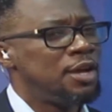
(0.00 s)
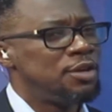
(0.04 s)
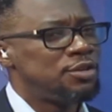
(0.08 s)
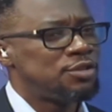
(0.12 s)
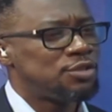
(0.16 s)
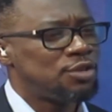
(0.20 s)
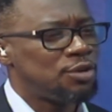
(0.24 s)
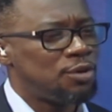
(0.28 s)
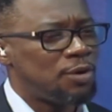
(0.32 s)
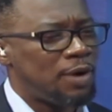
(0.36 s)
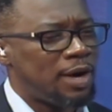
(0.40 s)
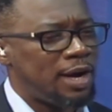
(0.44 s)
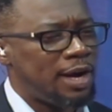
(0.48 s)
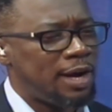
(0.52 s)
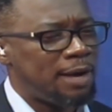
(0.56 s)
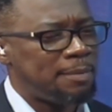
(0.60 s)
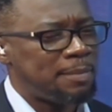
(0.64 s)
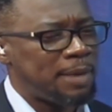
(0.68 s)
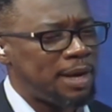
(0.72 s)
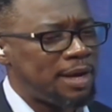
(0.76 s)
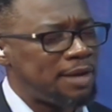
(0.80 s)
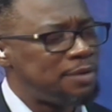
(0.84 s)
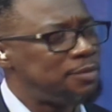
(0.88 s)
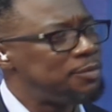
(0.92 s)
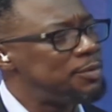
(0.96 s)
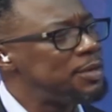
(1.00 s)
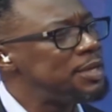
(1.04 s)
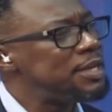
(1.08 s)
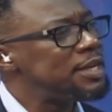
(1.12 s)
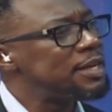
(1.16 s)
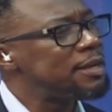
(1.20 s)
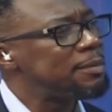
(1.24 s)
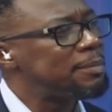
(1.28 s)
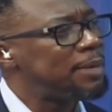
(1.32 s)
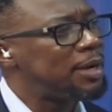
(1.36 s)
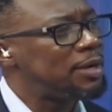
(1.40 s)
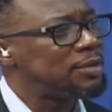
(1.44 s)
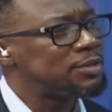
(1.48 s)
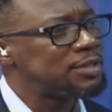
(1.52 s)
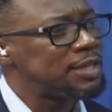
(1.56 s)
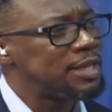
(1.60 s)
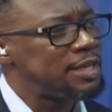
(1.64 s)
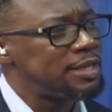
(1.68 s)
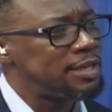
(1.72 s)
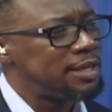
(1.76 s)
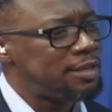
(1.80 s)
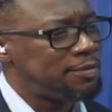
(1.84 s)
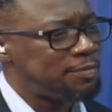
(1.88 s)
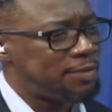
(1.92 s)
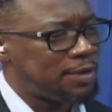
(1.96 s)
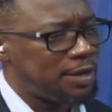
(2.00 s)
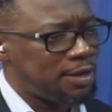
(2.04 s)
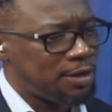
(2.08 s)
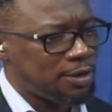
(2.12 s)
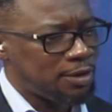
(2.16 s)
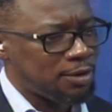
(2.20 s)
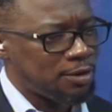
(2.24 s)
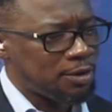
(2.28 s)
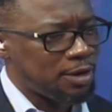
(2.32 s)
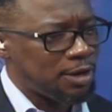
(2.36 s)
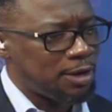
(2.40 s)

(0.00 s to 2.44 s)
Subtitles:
So I'm reading about kidney failure.